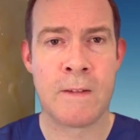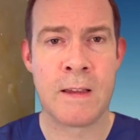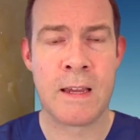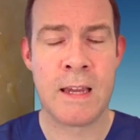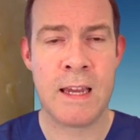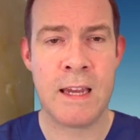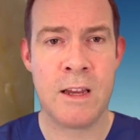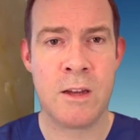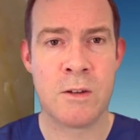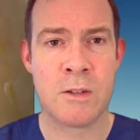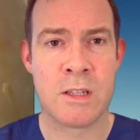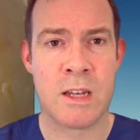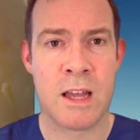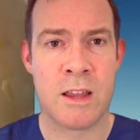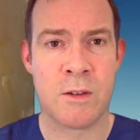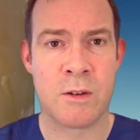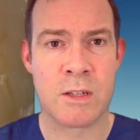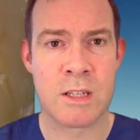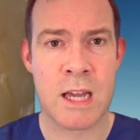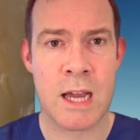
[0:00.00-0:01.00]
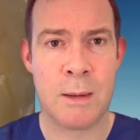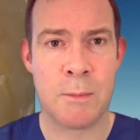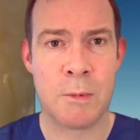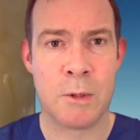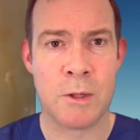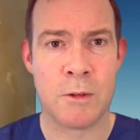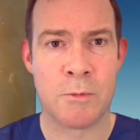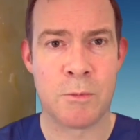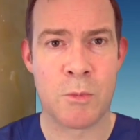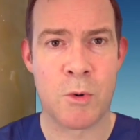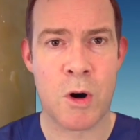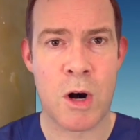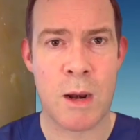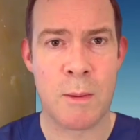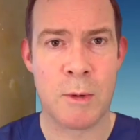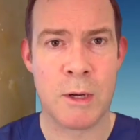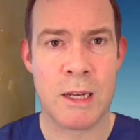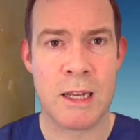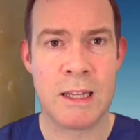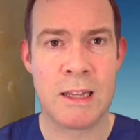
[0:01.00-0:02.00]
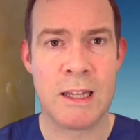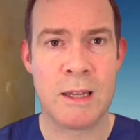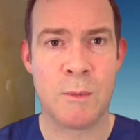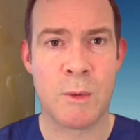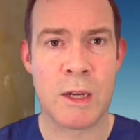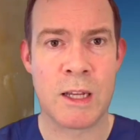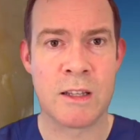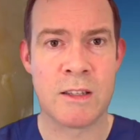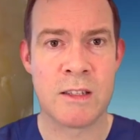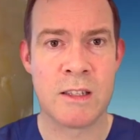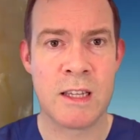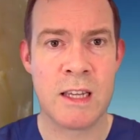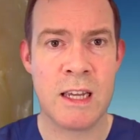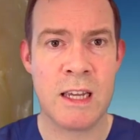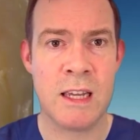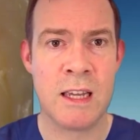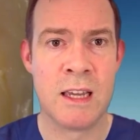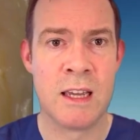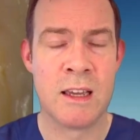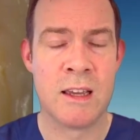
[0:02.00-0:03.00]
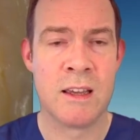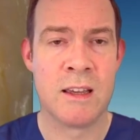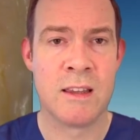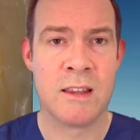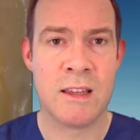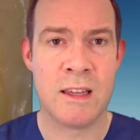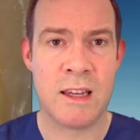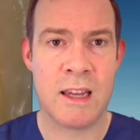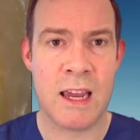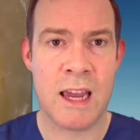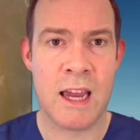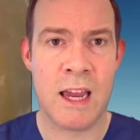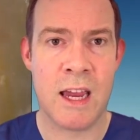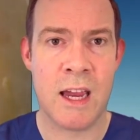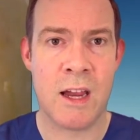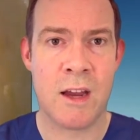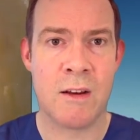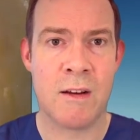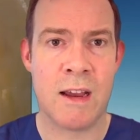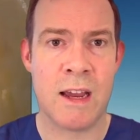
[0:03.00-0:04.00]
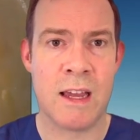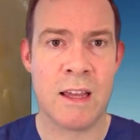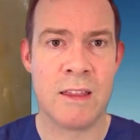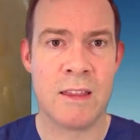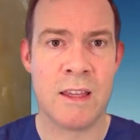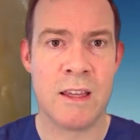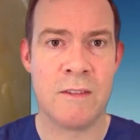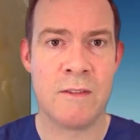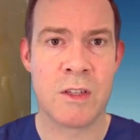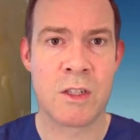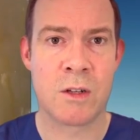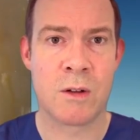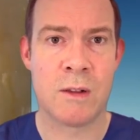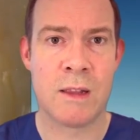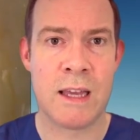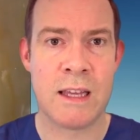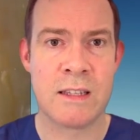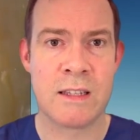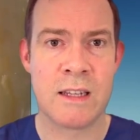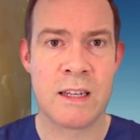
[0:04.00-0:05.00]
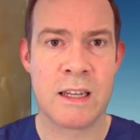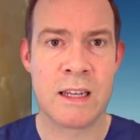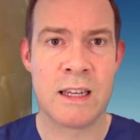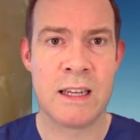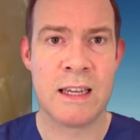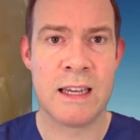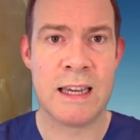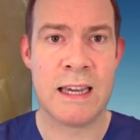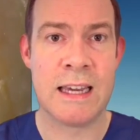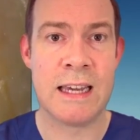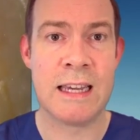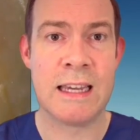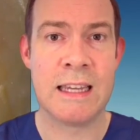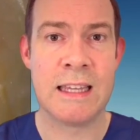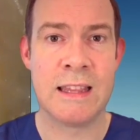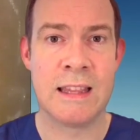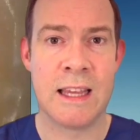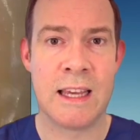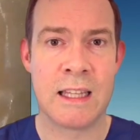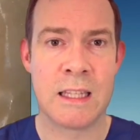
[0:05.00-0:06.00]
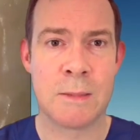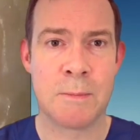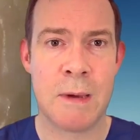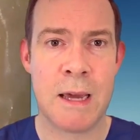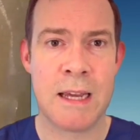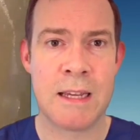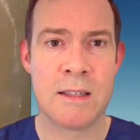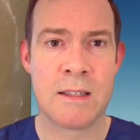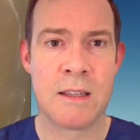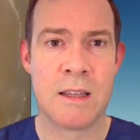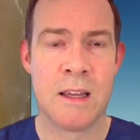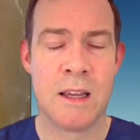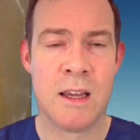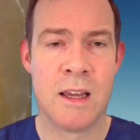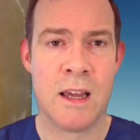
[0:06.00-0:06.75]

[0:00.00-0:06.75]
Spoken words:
Here's another example of primary needling. We can see the air and the viscoelastic in that space.